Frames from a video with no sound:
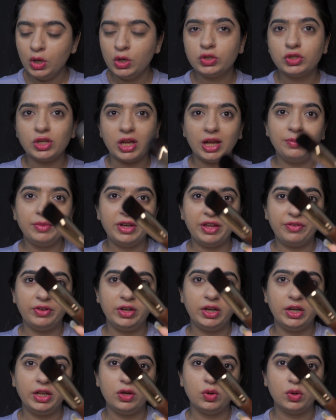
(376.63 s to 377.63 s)
So I'm
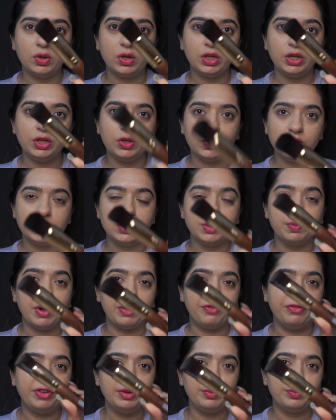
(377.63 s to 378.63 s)
definitely gonna use the
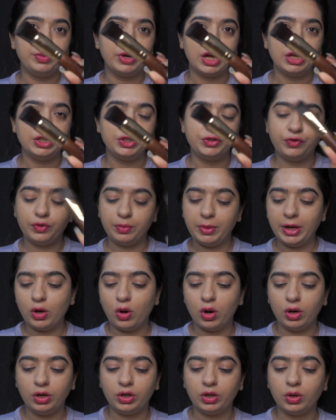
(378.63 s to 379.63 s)
buffing brush for my
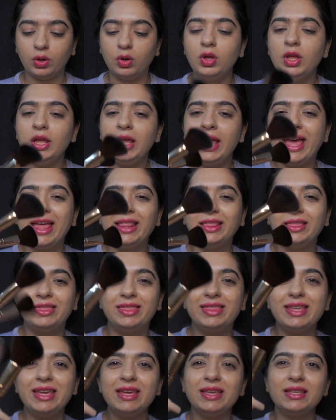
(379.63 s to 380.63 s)
contour,
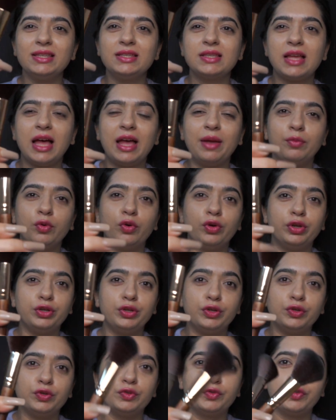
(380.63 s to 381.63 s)
and these I'm going
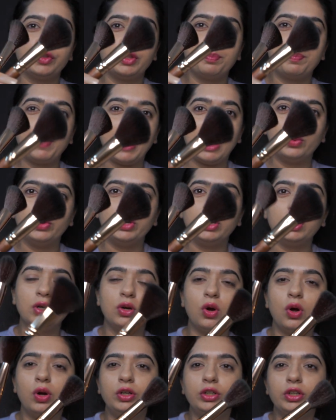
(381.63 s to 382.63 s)
to use for the powder
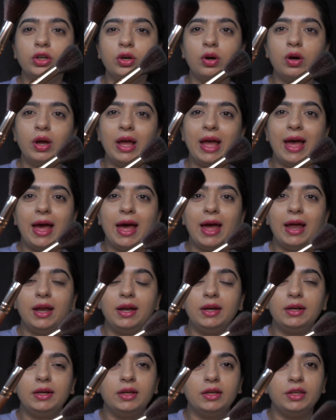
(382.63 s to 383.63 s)
contour
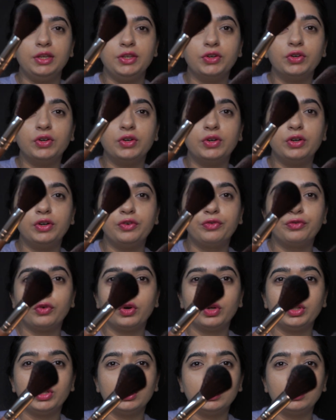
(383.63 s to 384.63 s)
and here
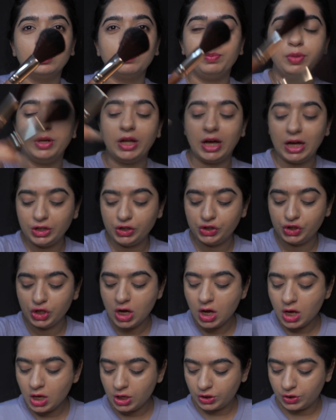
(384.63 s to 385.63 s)
for the blush.
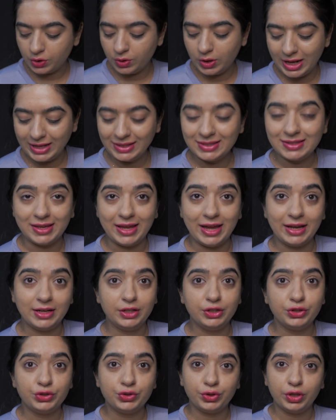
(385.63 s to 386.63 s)
So let's get
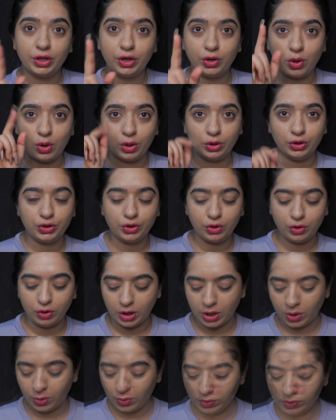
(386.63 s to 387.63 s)
into the contour
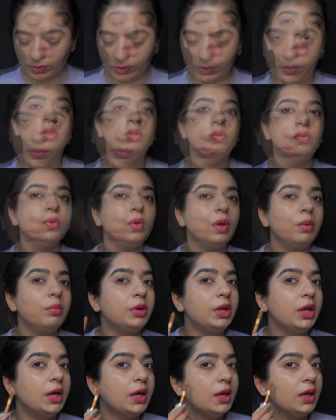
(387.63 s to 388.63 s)
now. So I'm
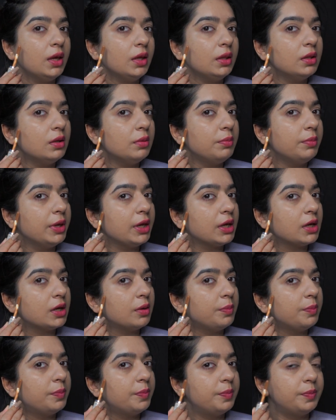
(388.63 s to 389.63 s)
taking the
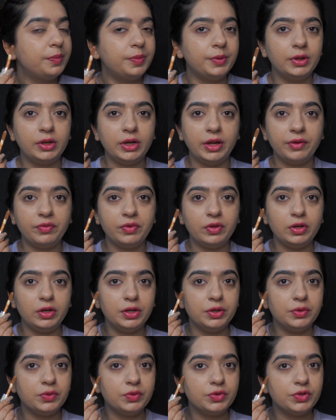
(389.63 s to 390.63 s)
Makeup
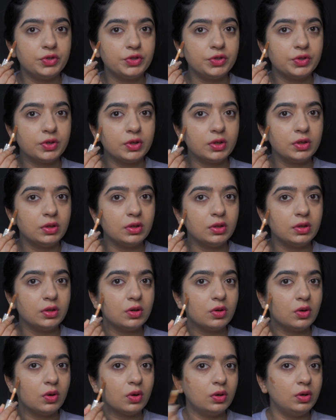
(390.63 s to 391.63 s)

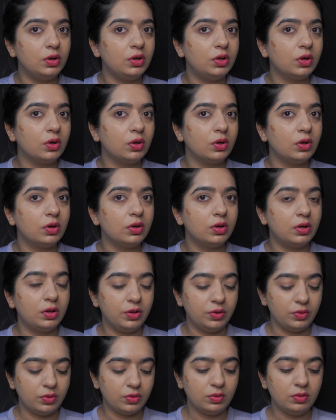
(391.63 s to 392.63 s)
Revolution contour,
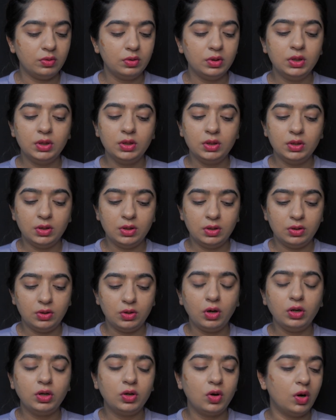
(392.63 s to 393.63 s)

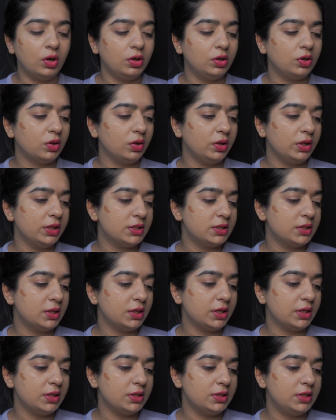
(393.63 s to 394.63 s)
not contour, it's the
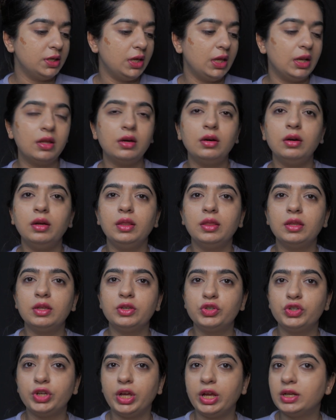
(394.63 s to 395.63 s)
concealer in the
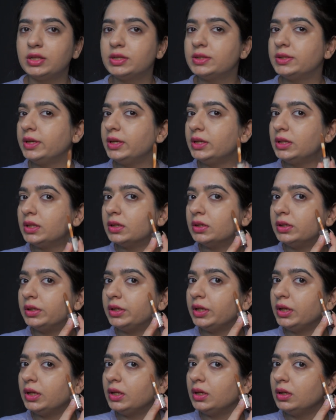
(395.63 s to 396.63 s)
shade
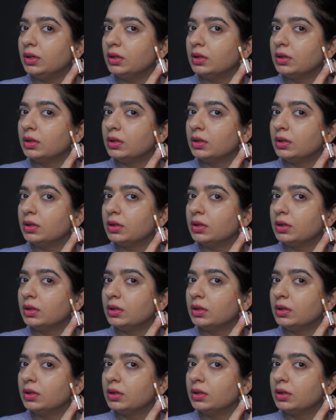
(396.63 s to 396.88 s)
C13.